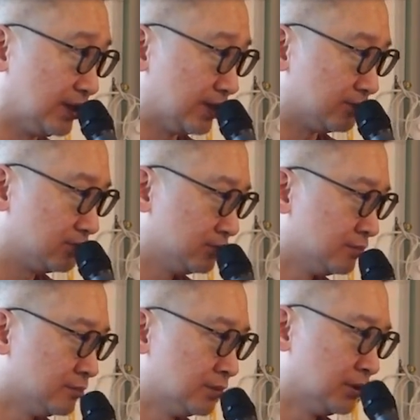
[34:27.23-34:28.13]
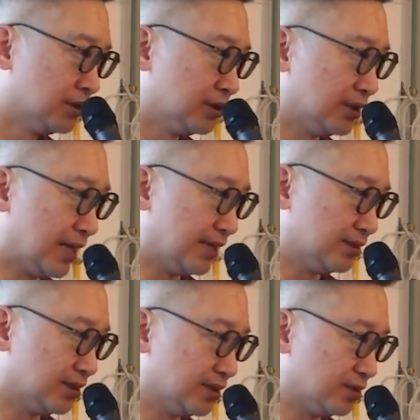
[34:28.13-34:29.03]
and and
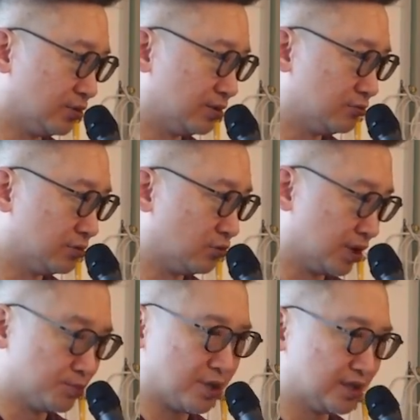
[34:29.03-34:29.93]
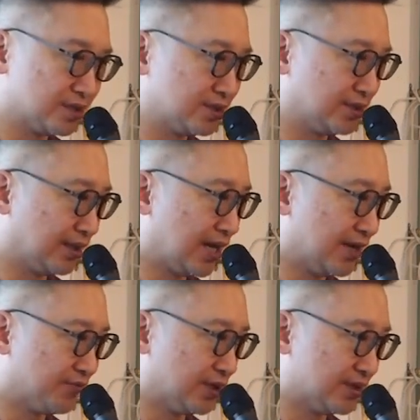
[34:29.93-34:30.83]
uh, Warner Brothers, they
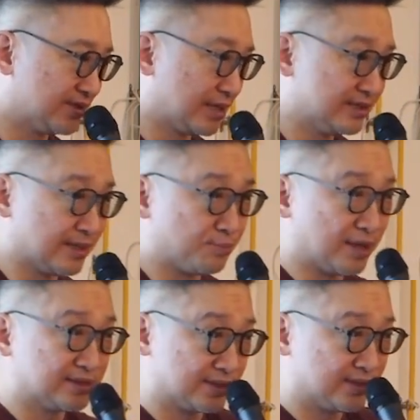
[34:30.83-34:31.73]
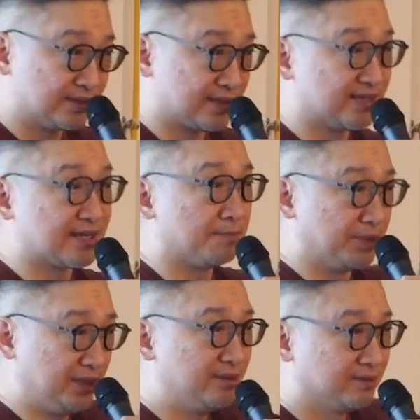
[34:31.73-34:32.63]
have uh, standards and practices,
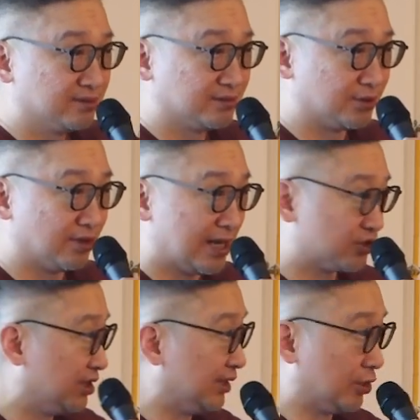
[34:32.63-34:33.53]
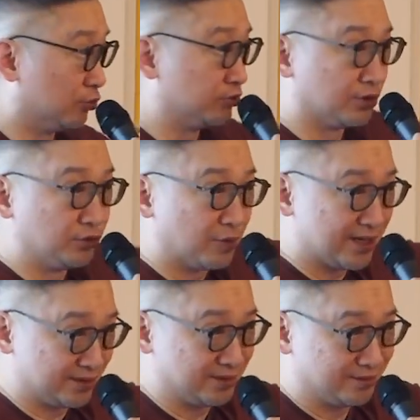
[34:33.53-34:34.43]
S&P. You know, actually they go to the
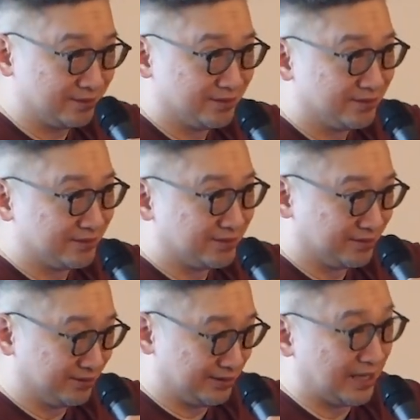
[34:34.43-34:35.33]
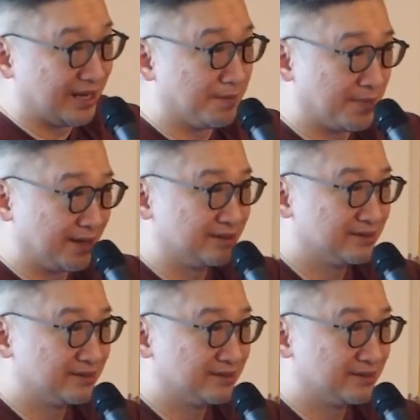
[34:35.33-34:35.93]
US and come back.